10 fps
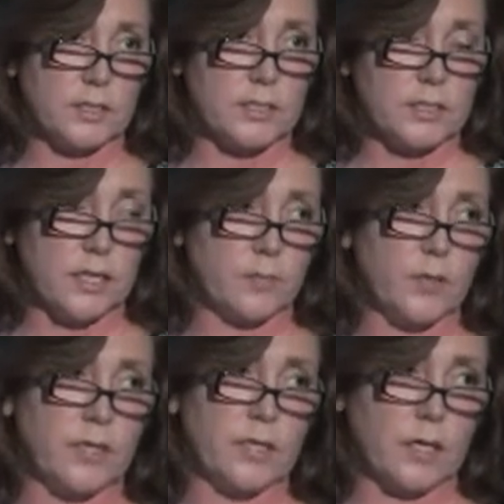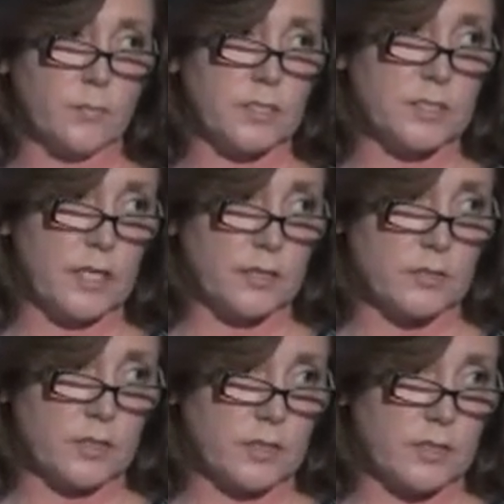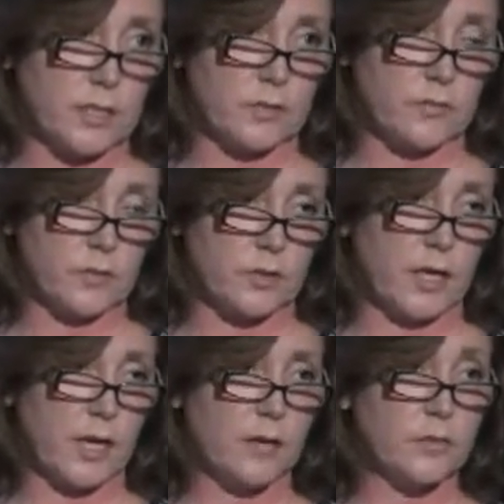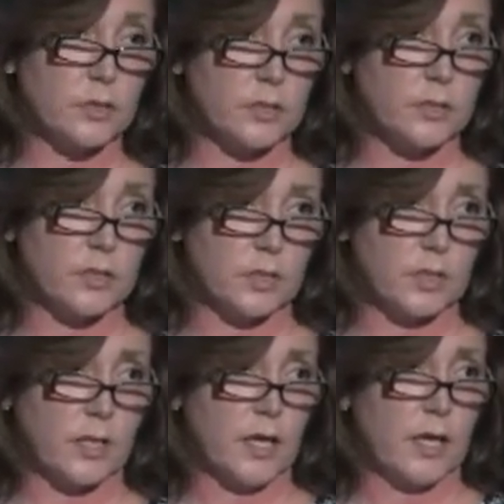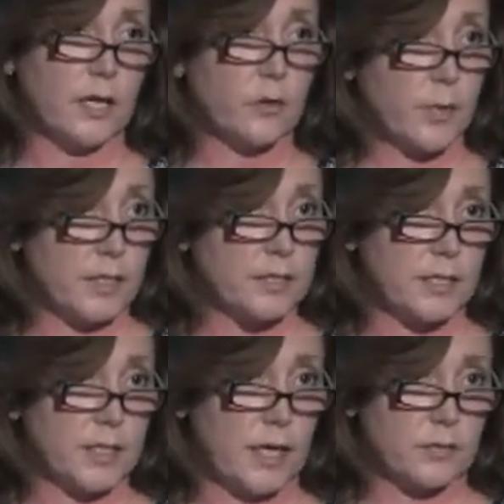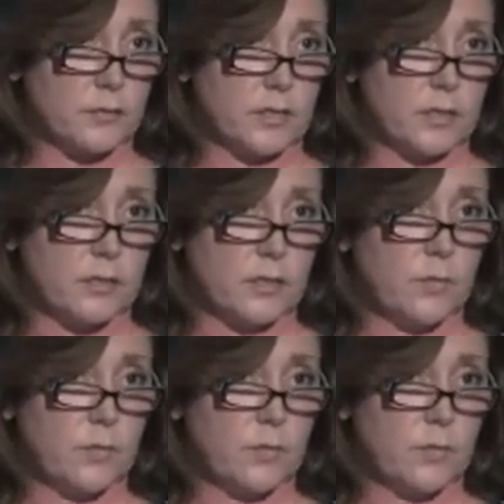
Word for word: need to take a peek upstairs on the second floor and have a good look at our painting gallery.